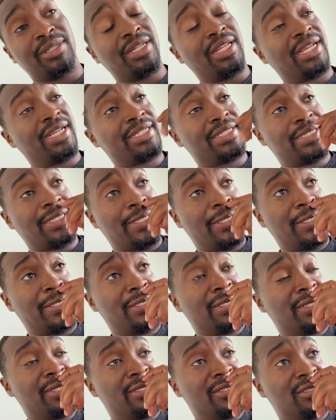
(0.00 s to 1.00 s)
Like I
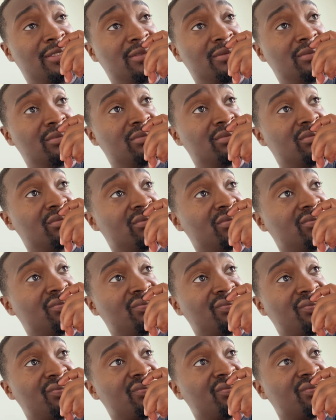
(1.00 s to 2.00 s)
said, um,
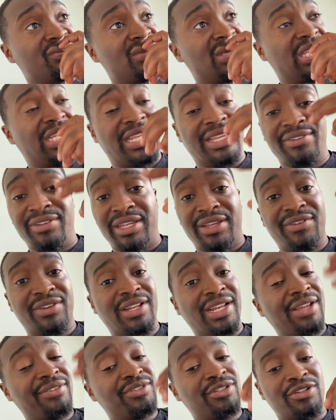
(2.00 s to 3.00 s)
give give your
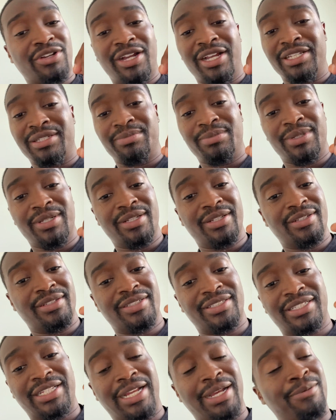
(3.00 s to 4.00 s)
life to Christ, man.
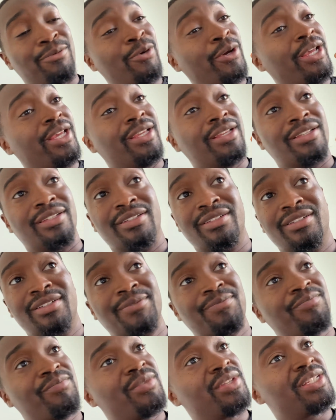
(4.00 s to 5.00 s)
Stop waiting.
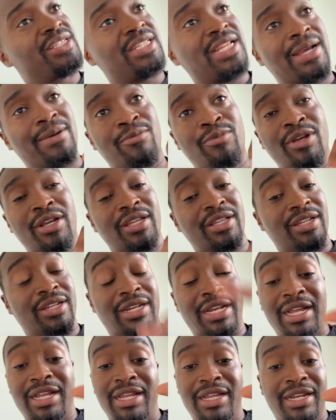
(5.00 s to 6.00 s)
Stop waiting,
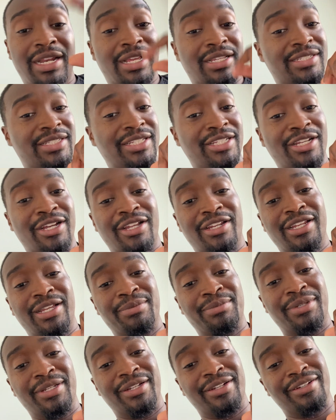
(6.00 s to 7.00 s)
and I, and I see y'all
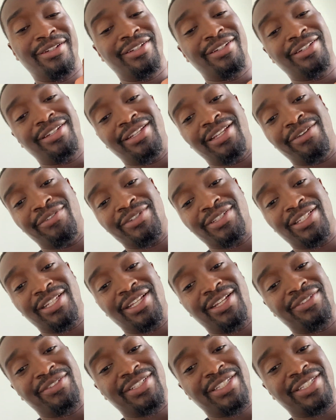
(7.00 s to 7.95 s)
up there. Love is love.